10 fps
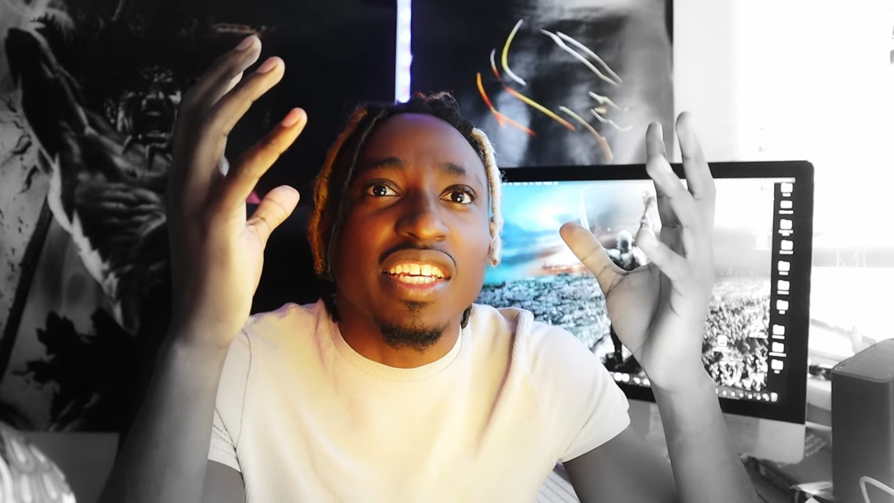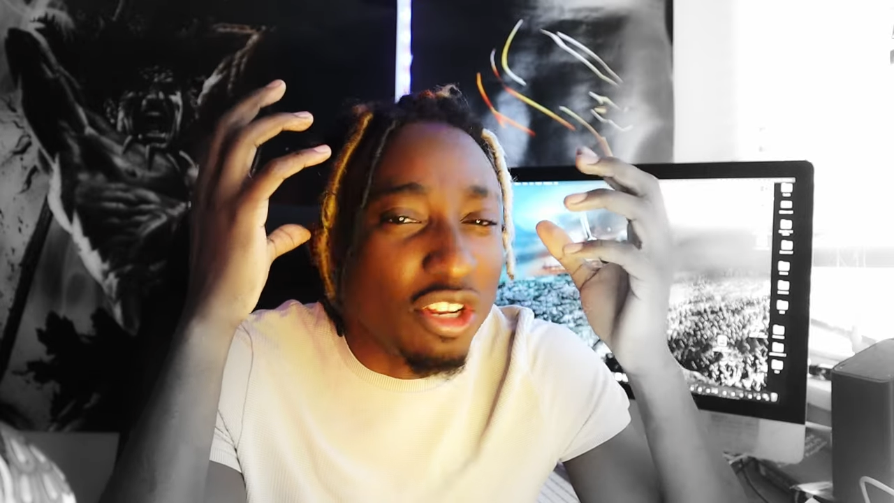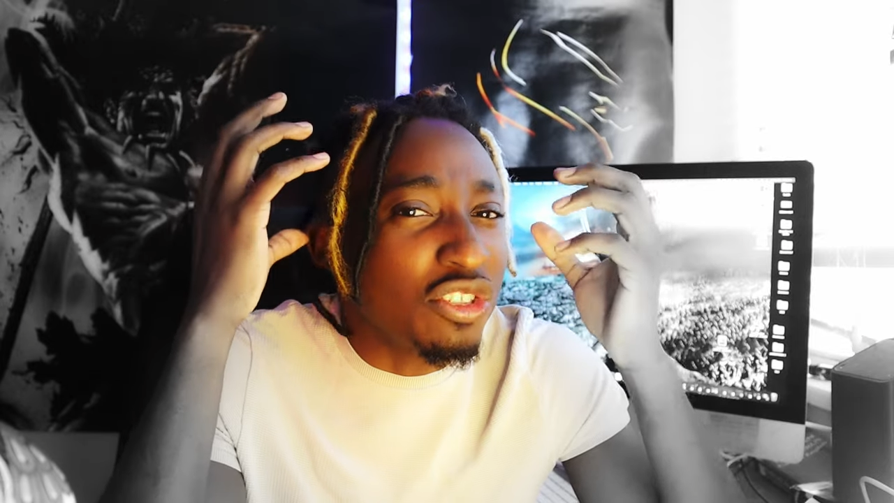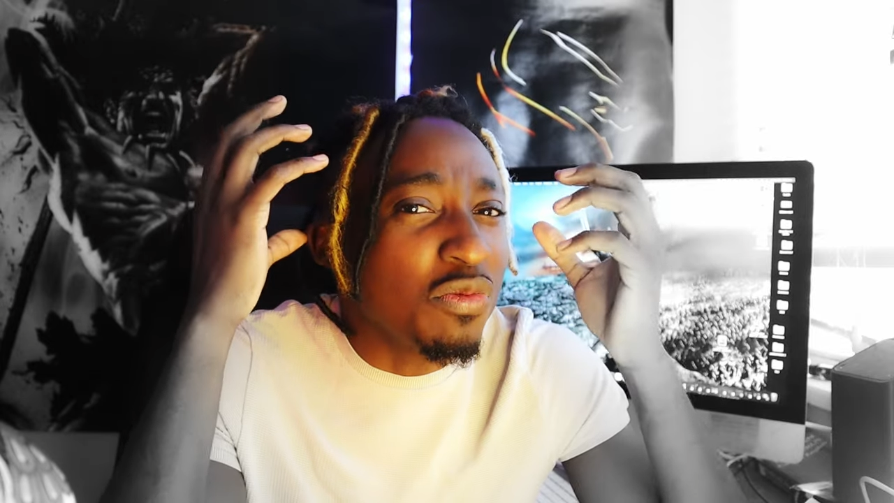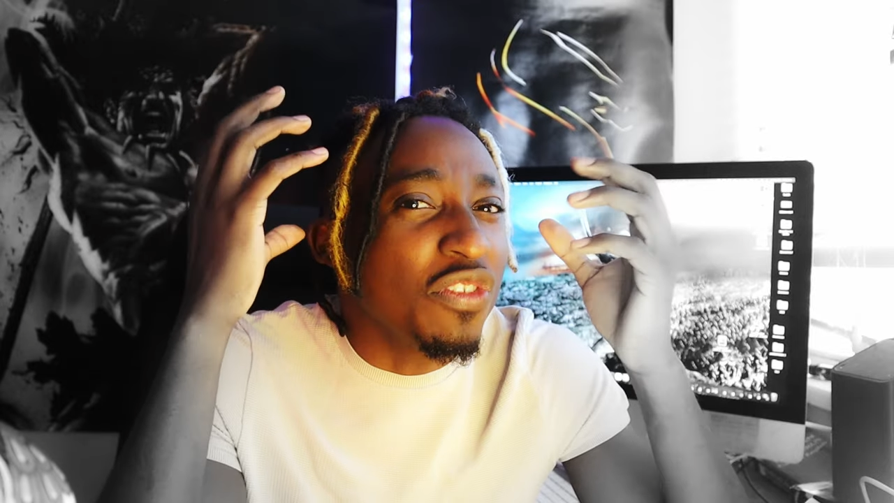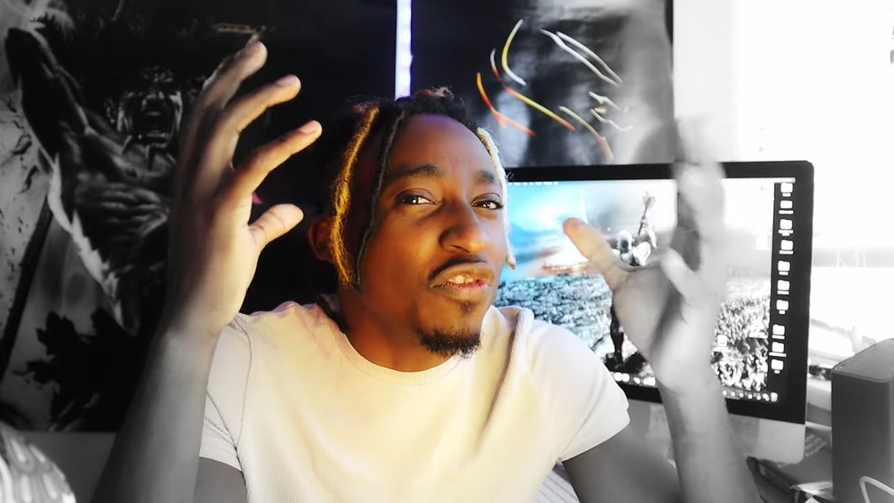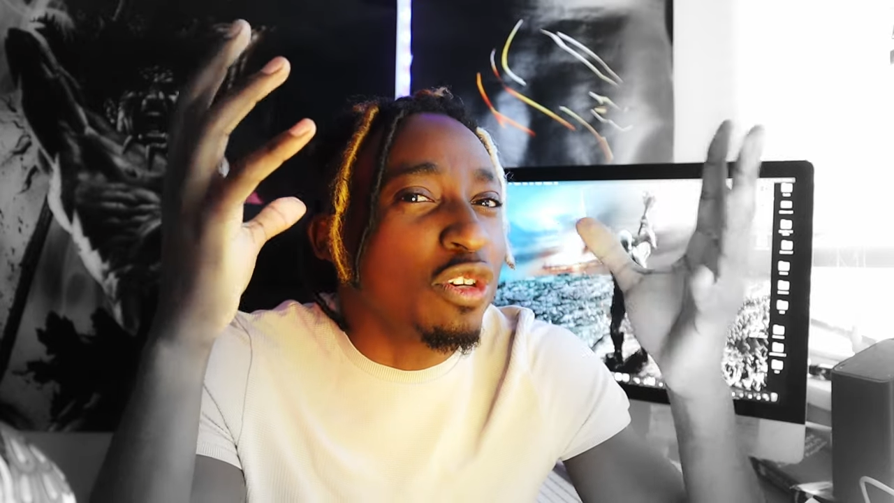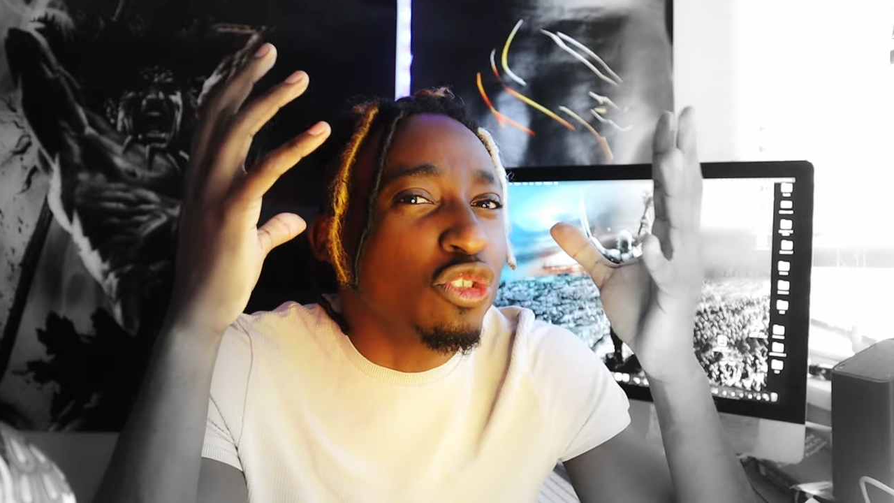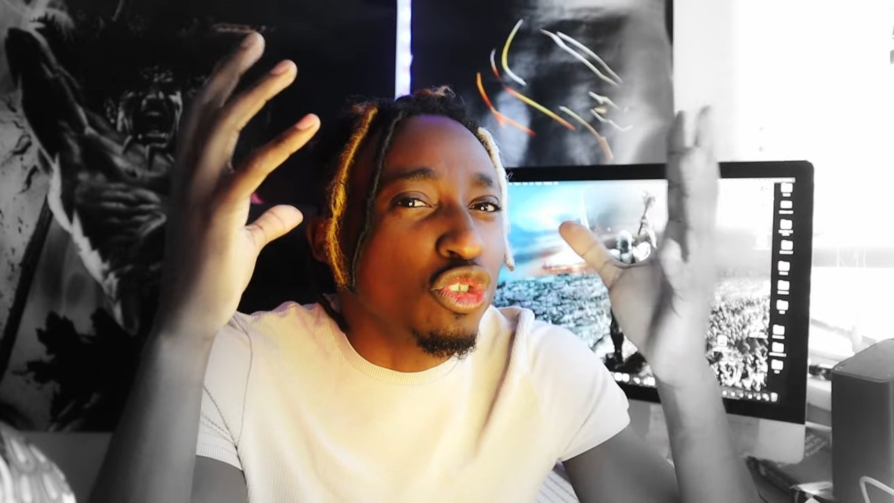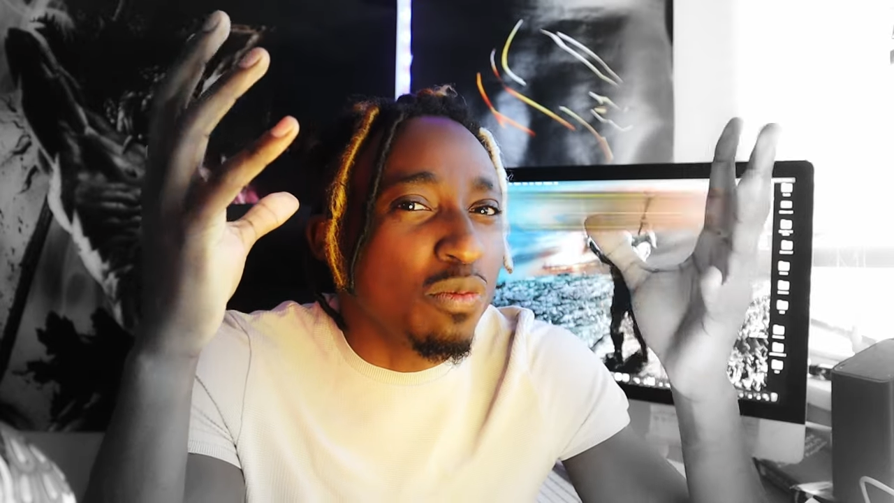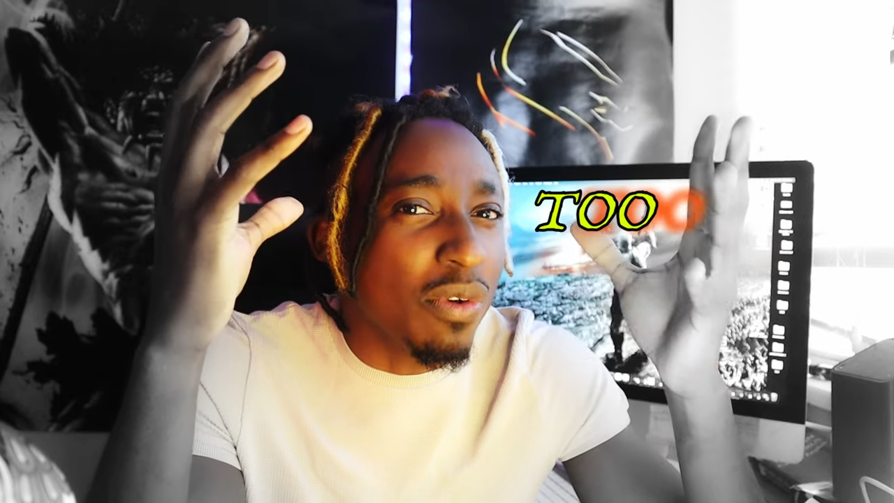he doesn't reveal too